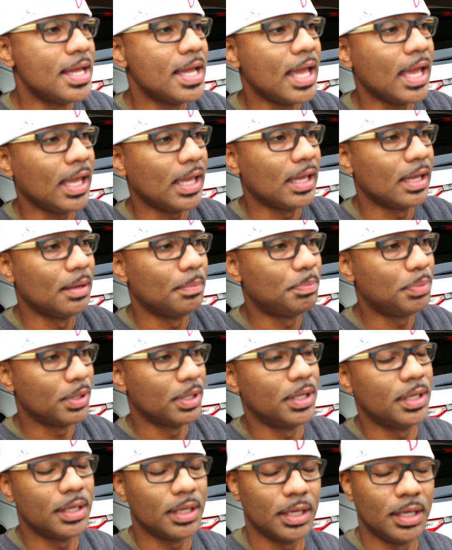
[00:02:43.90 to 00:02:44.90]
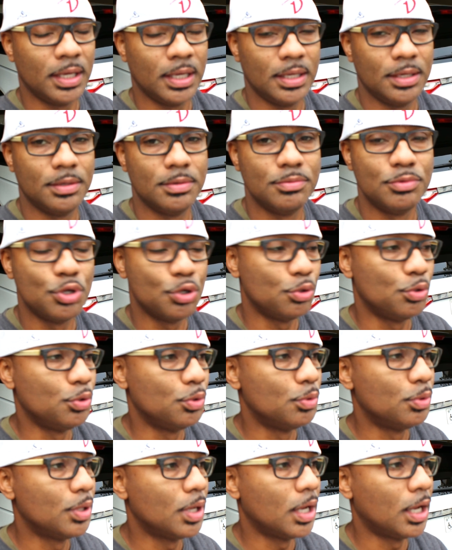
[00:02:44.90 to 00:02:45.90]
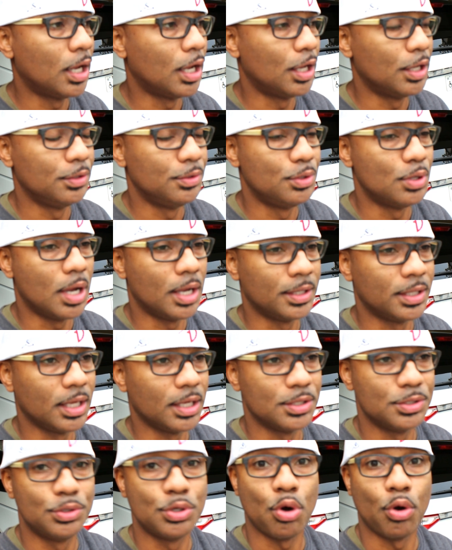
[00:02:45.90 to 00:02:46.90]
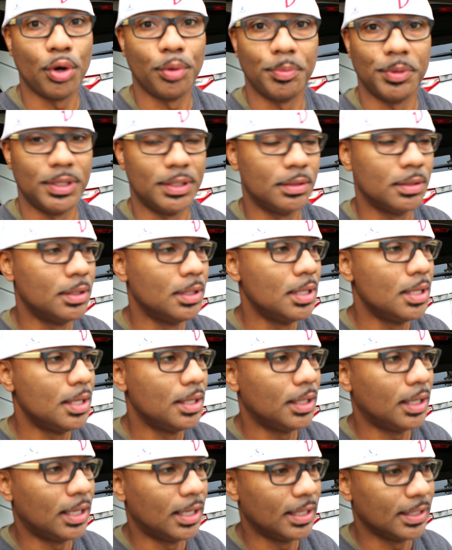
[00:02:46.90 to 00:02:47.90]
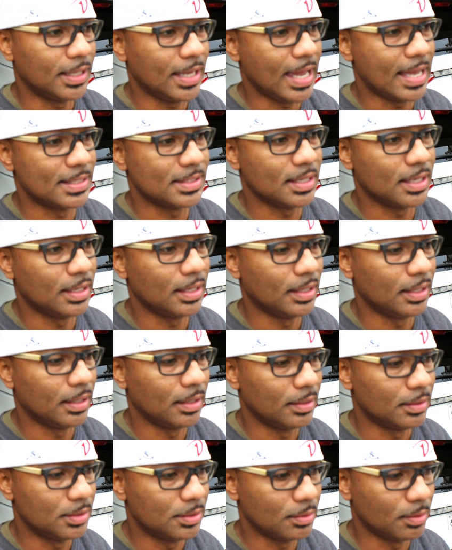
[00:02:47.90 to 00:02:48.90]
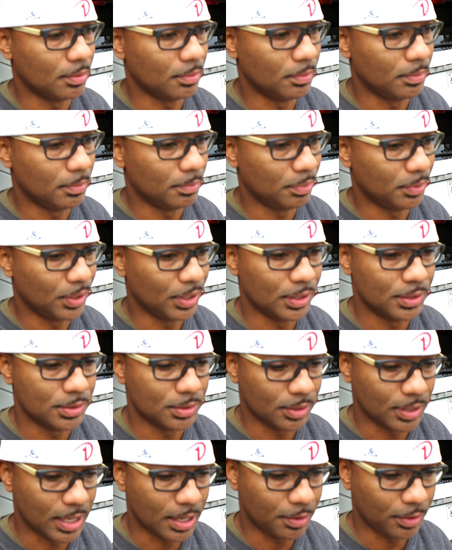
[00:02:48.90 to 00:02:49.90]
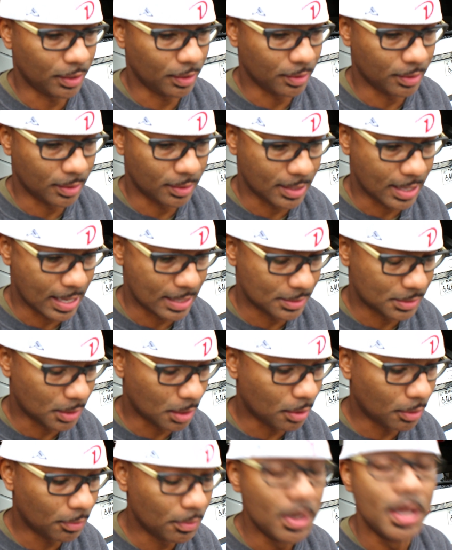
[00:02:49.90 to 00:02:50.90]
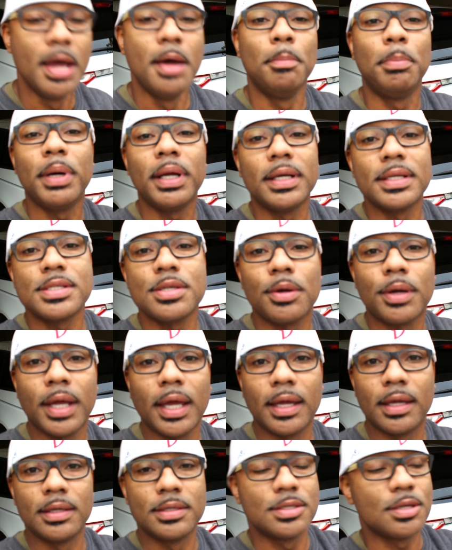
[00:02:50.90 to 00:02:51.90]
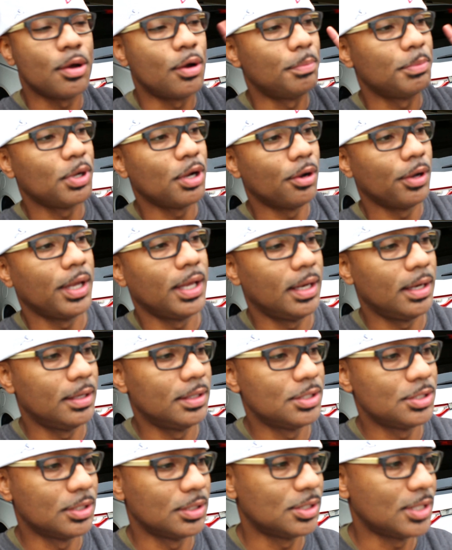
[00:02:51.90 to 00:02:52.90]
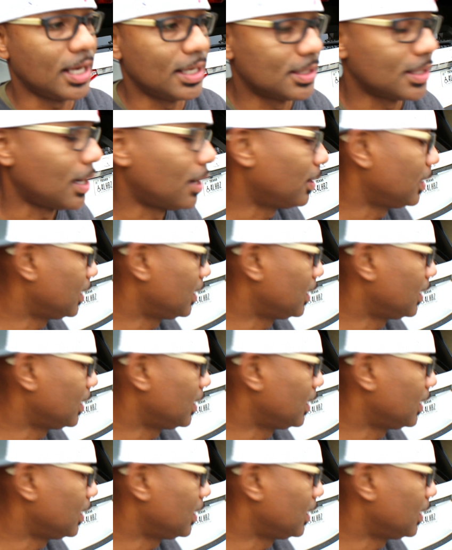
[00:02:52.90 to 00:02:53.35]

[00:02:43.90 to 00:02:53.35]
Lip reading: and put a new, I think it's Dorman gasket in there. So I'm pretty sure that ain't gonna last long, but it's okay. So I'm gonna go ahead and just change it out